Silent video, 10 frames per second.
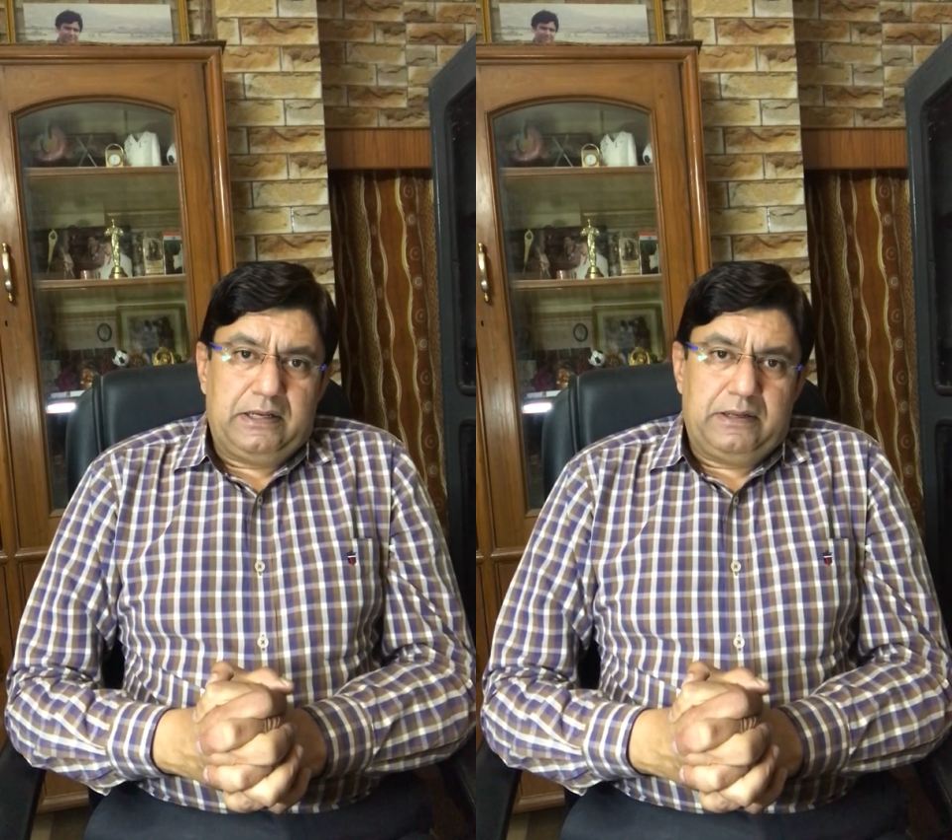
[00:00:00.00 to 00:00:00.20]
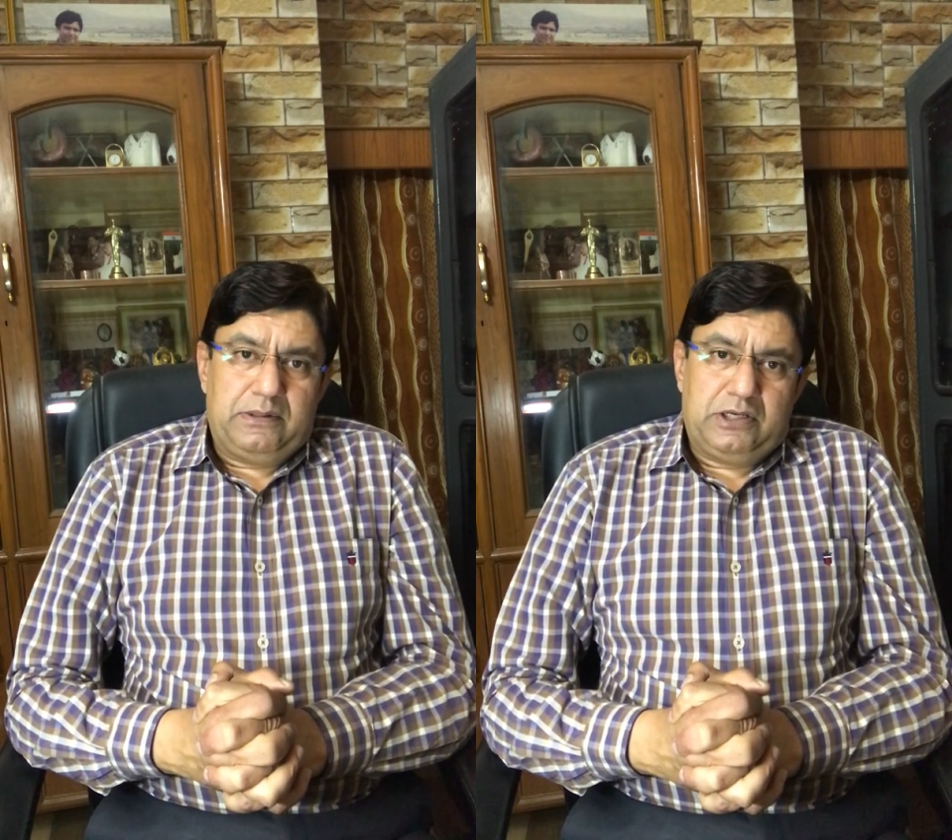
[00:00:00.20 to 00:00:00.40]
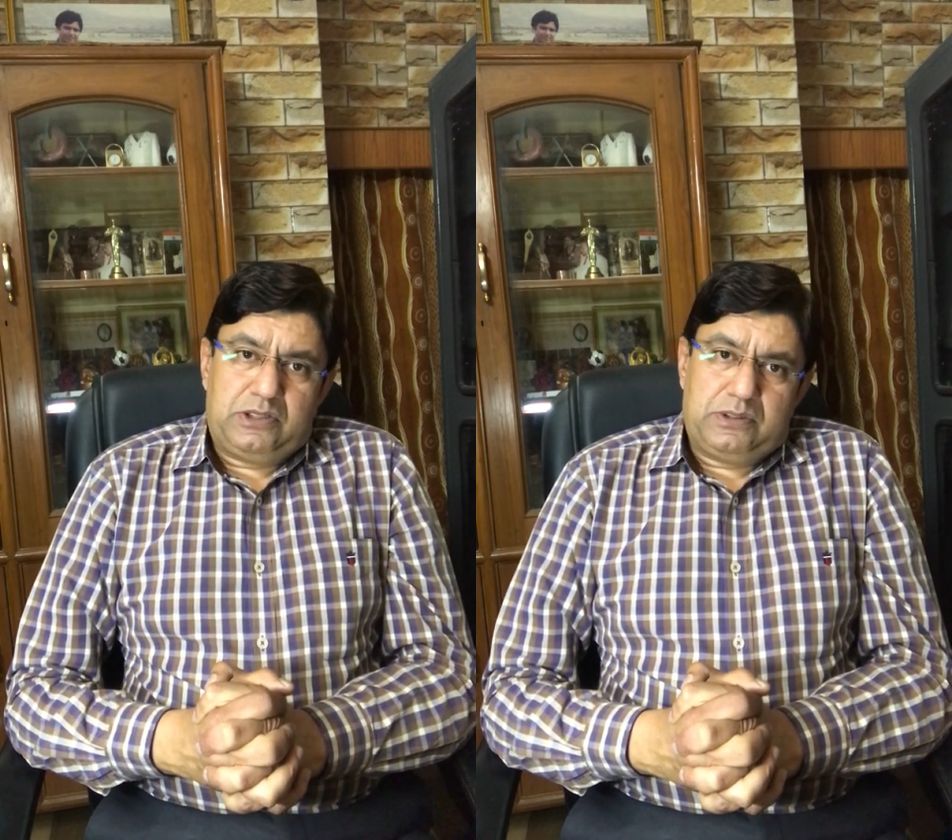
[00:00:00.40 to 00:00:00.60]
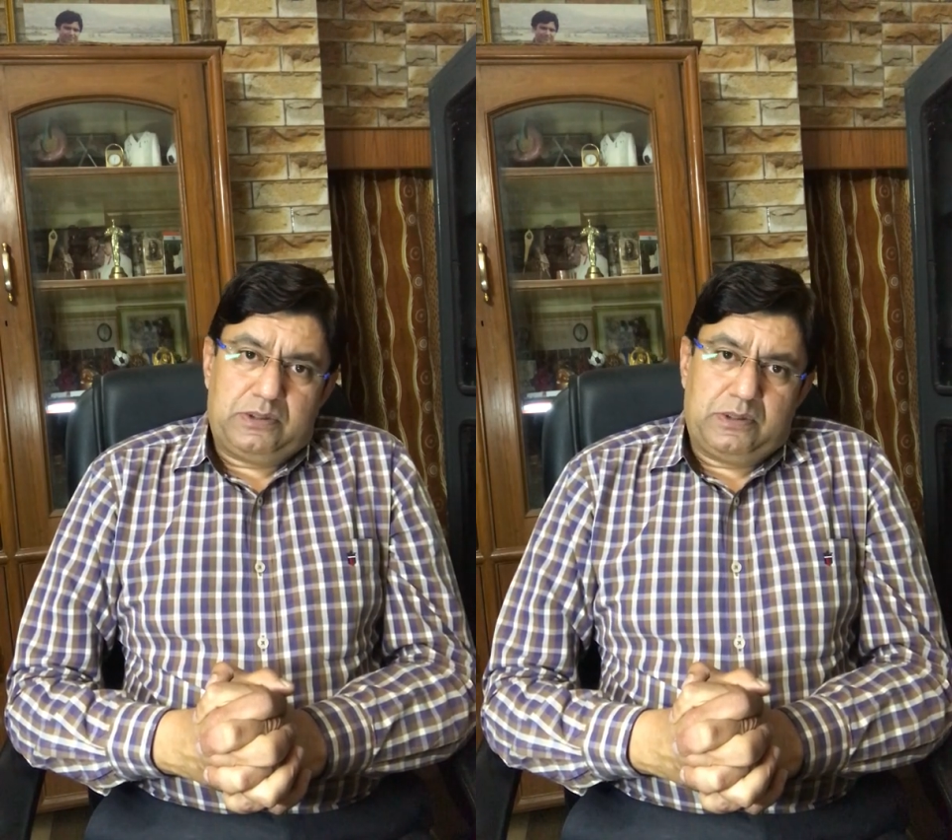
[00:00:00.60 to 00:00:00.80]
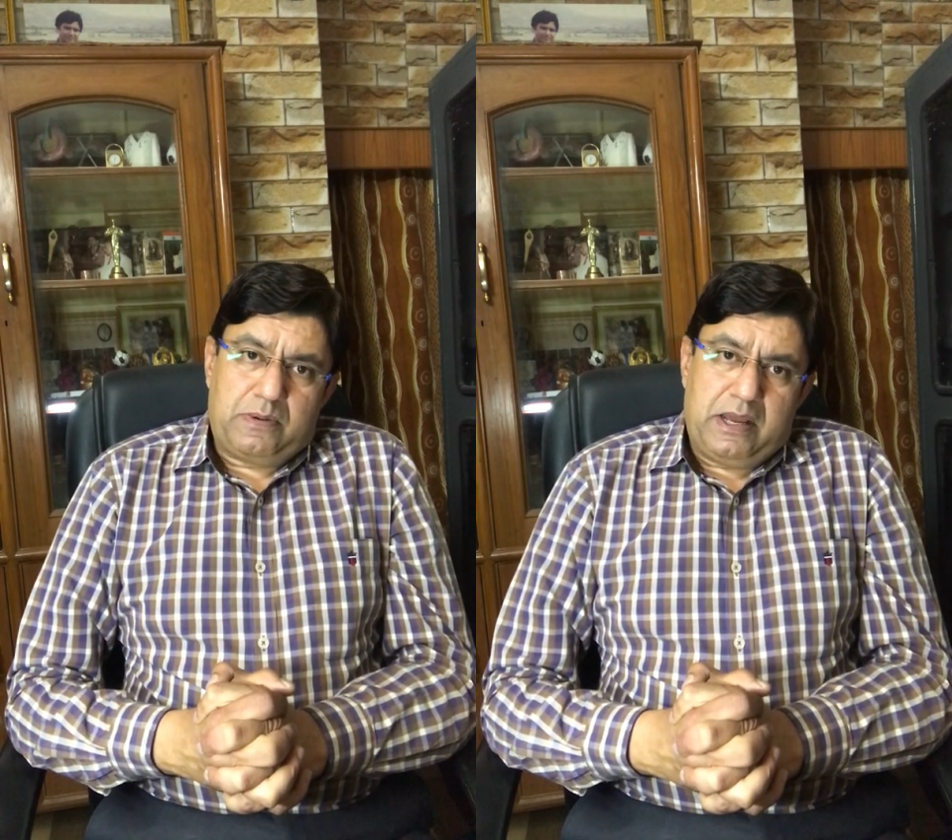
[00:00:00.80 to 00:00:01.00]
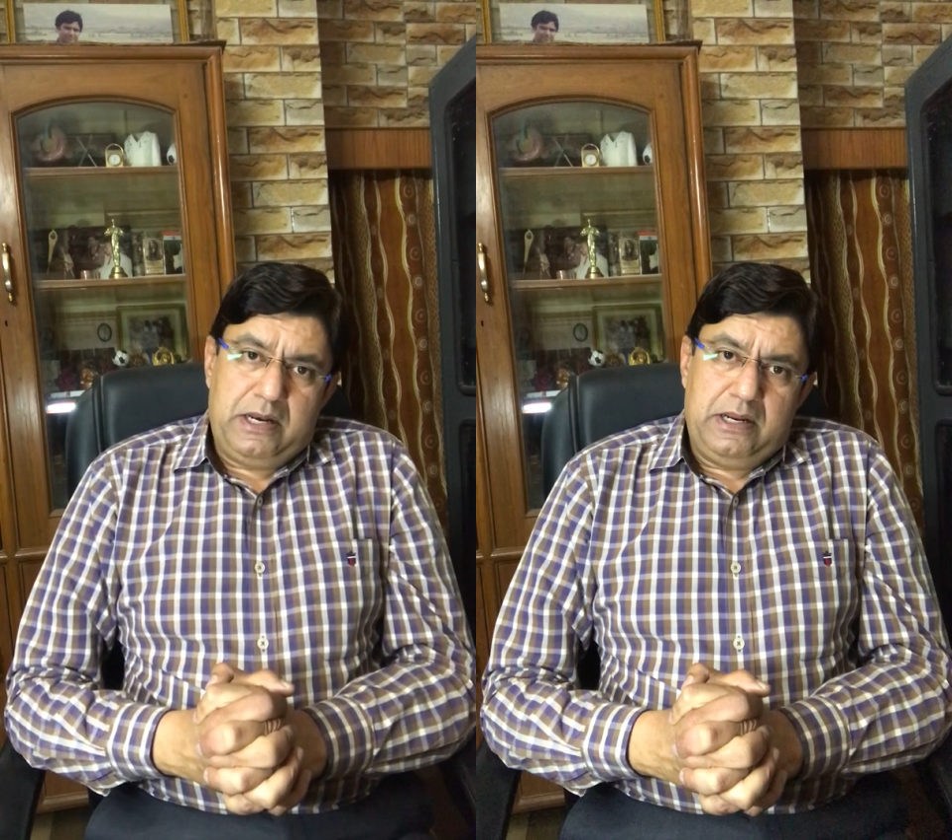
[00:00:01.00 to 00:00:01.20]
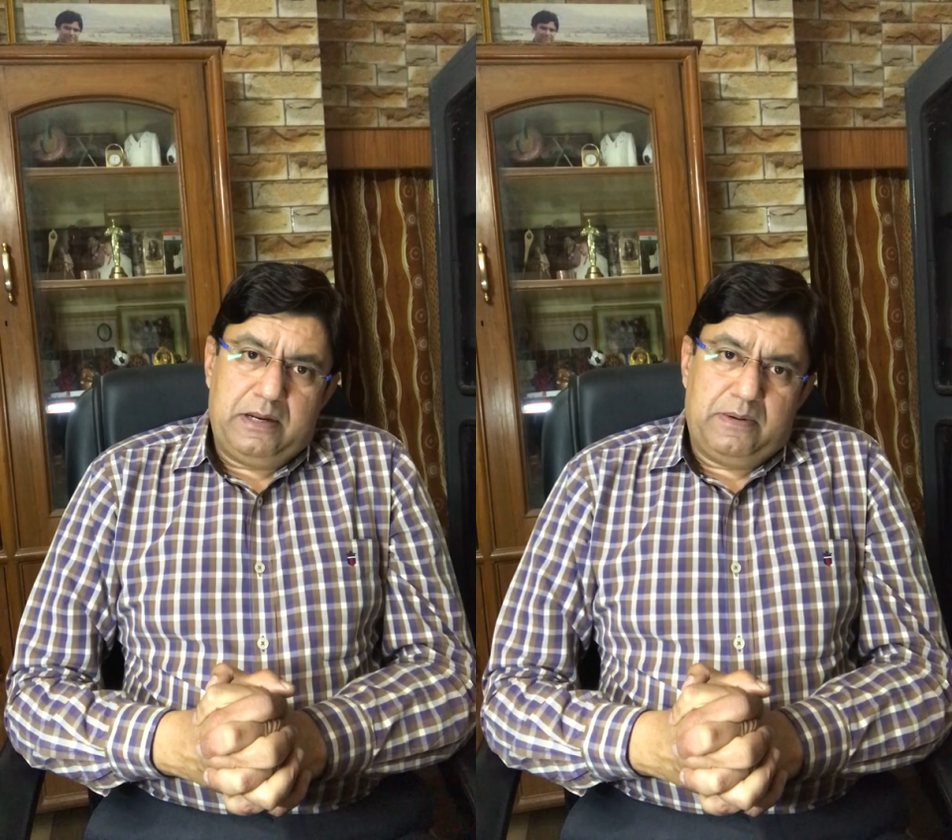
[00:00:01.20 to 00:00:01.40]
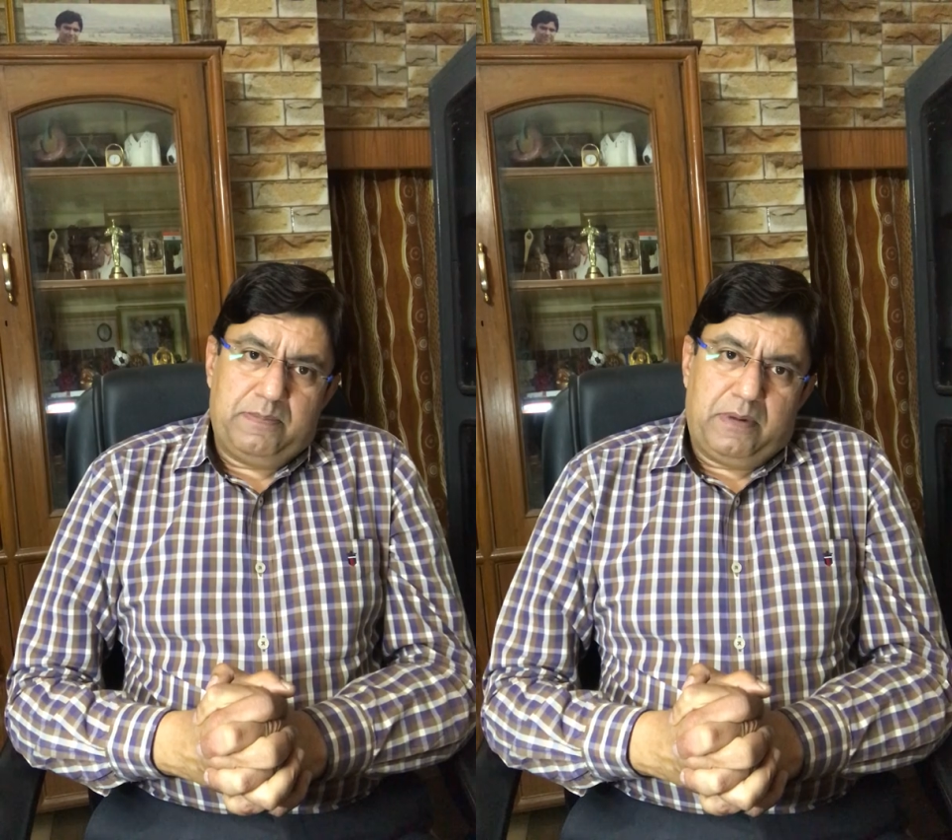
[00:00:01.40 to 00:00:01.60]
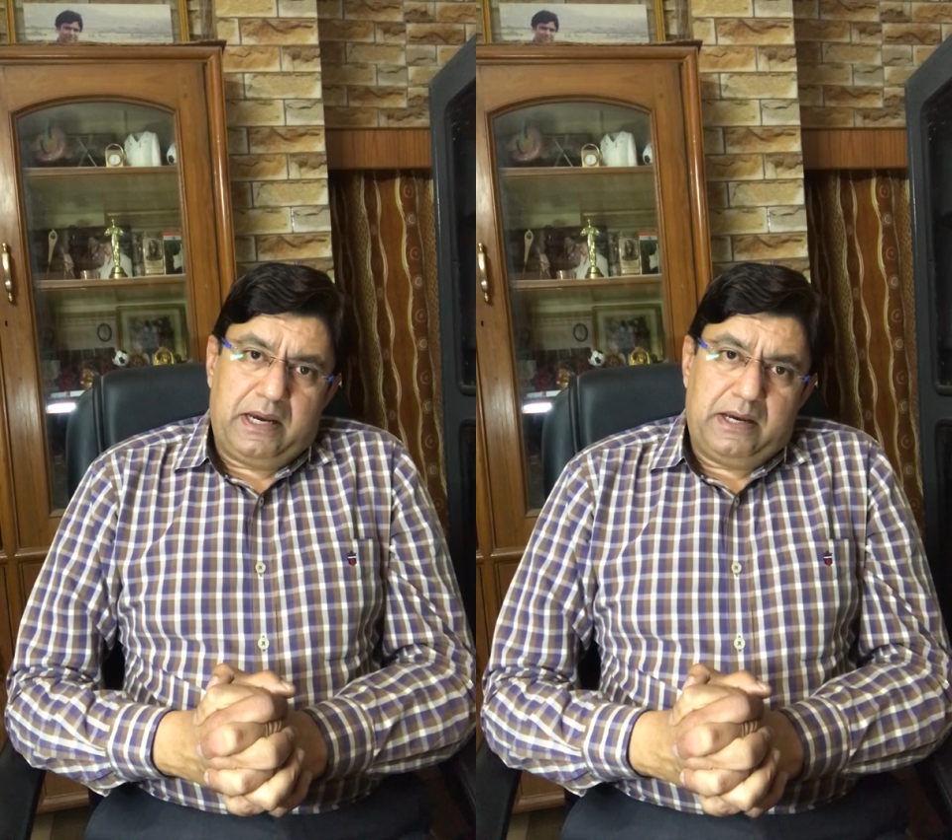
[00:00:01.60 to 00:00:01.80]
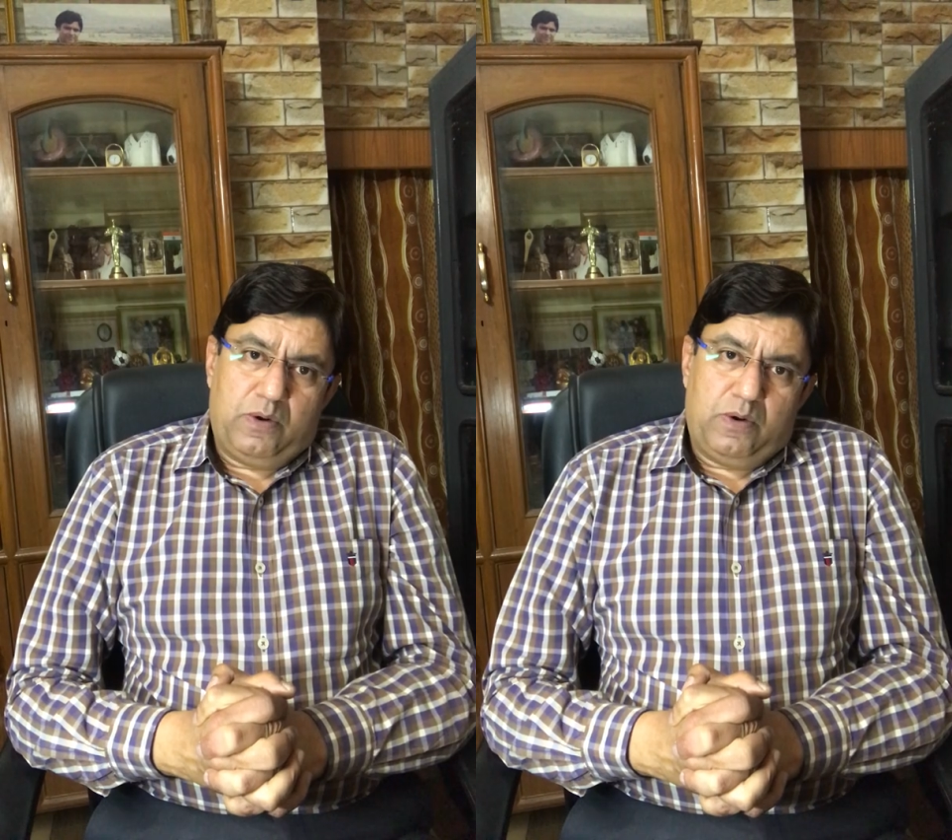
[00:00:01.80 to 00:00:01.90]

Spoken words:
by